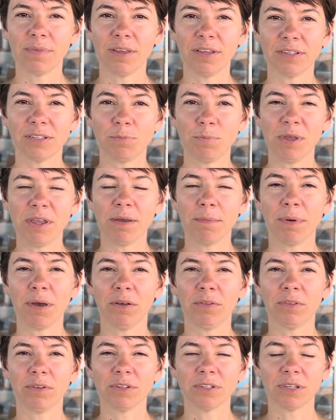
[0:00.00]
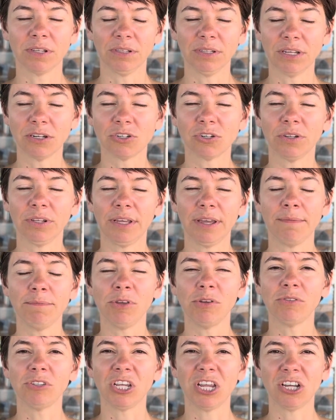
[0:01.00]
speak about, there's literally a
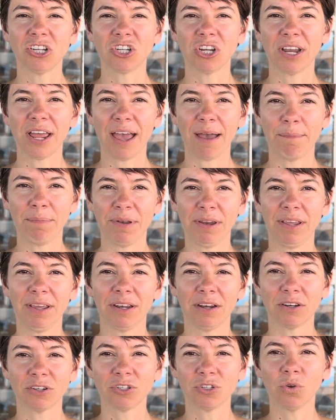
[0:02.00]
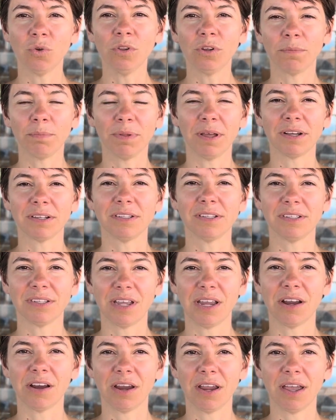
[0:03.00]
mutation happening in our solar plexus
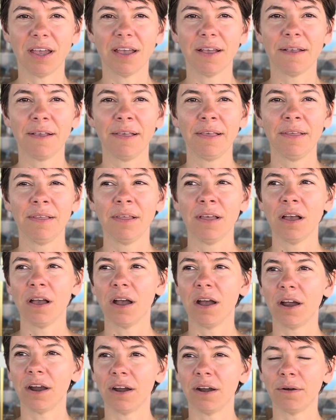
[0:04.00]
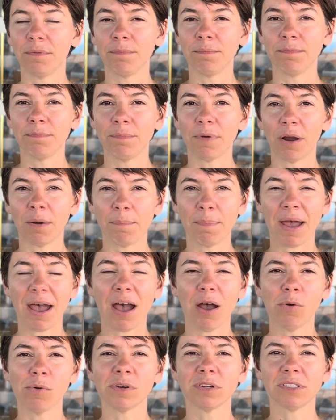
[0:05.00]
area, our
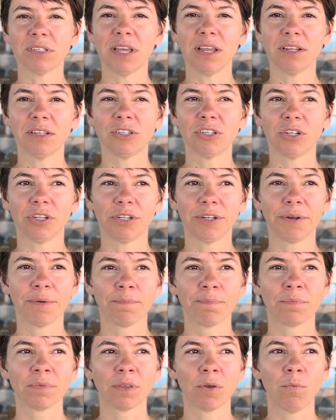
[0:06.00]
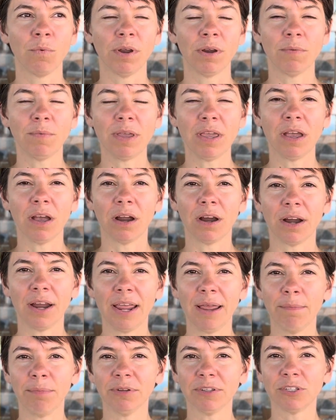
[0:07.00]
power center, where we are
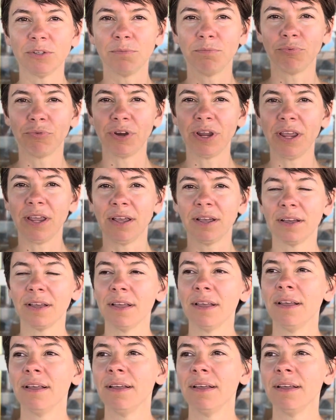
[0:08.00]
able to bring